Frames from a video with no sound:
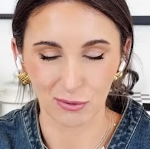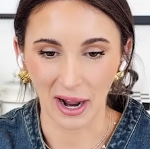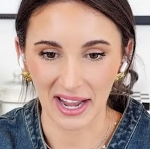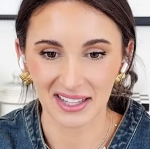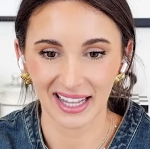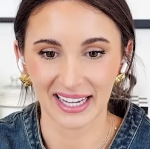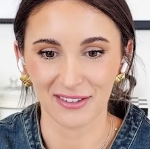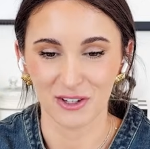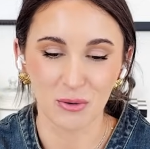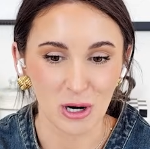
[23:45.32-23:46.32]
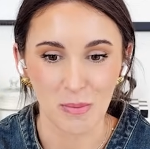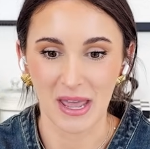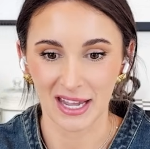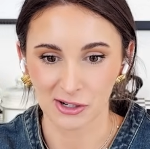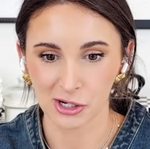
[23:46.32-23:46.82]
Right. Like if you were to
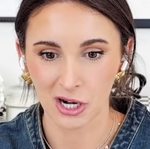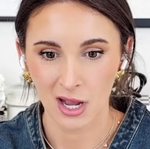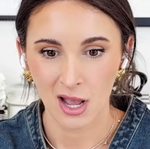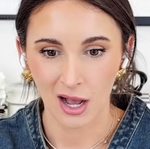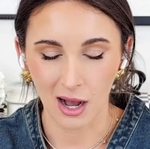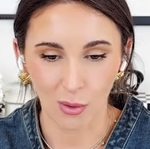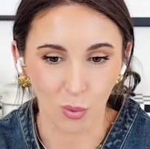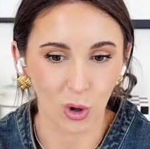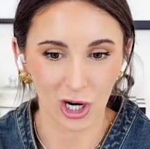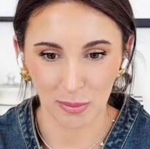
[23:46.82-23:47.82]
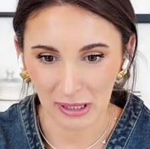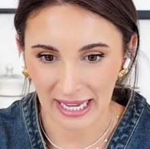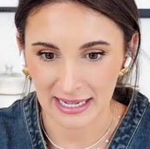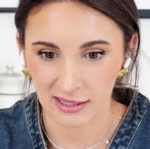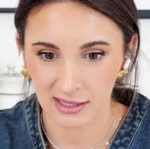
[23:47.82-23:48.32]
pitch a
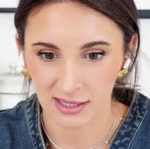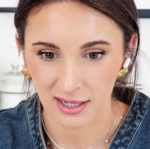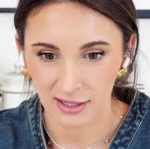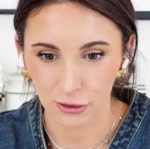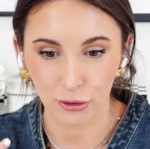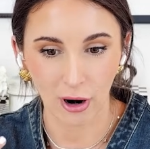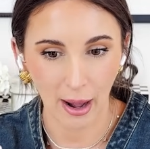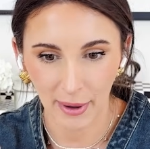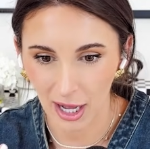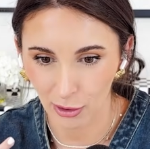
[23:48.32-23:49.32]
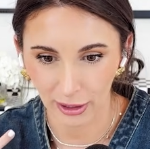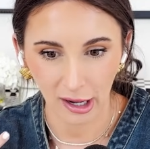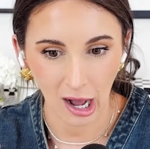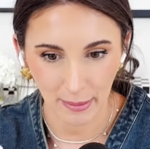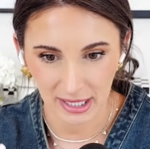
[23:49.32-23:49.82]
workplace drama or
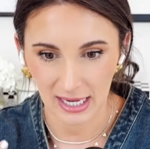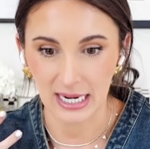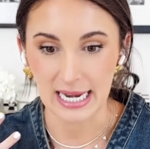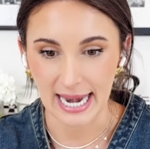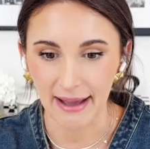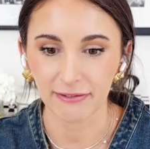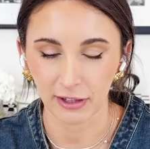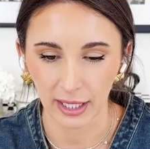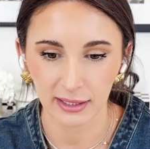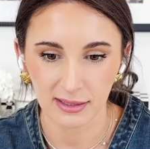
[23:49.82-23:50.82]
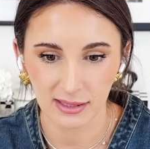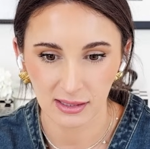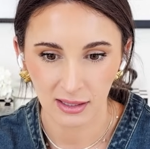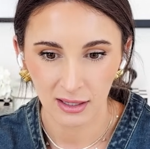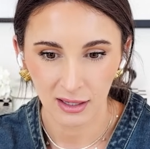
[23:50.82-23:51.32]
comedy to Netflix,
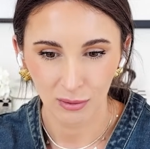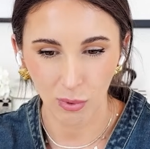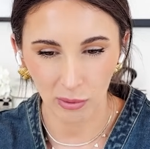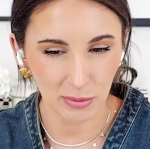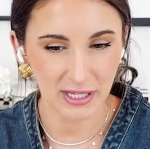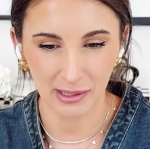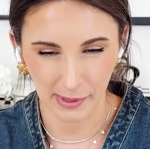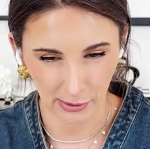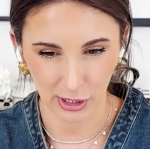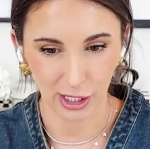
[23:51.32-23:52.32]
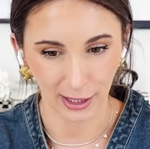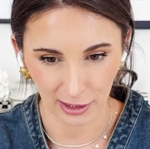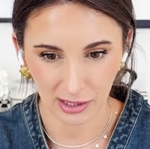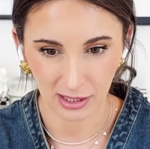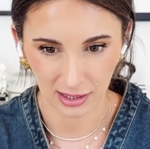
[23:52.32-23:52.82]
what would be some of those hooks?